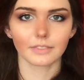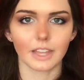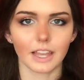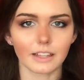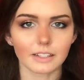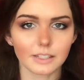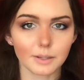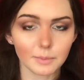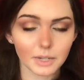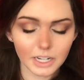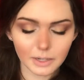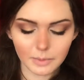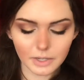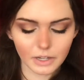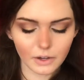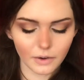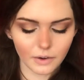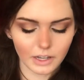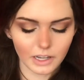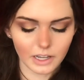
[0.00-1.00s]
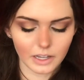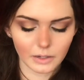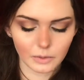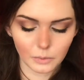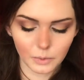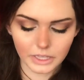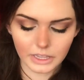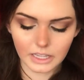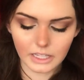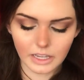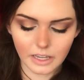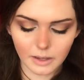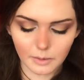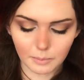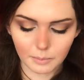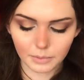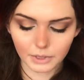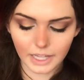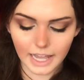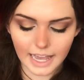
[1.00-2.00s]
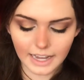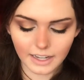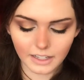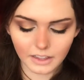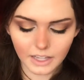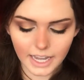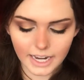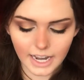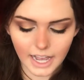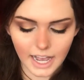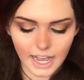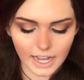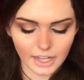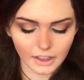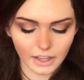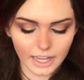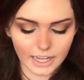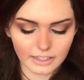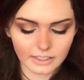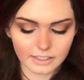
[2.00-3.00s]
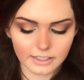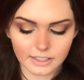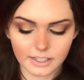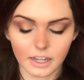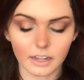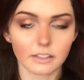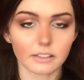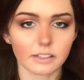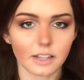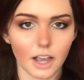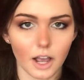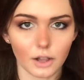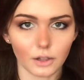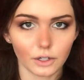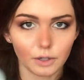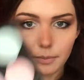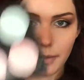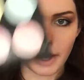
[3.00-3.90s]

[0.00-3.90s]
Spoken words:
Next, I'm going to be going in with the Blacklight Highlight 6 color